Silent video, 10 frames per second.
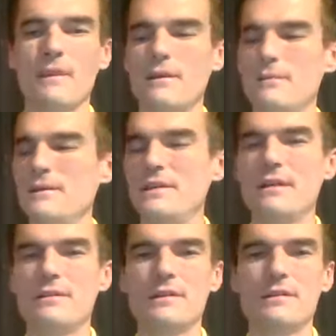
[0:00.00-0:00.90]
I've been down
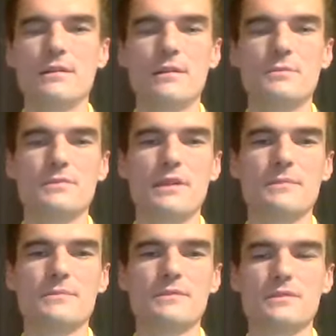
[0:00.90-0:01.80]
there a couple
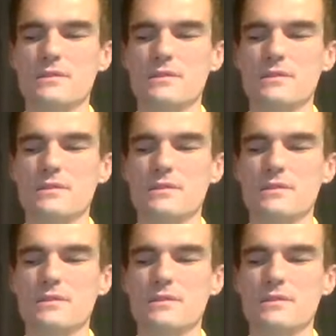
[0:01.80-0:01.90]
times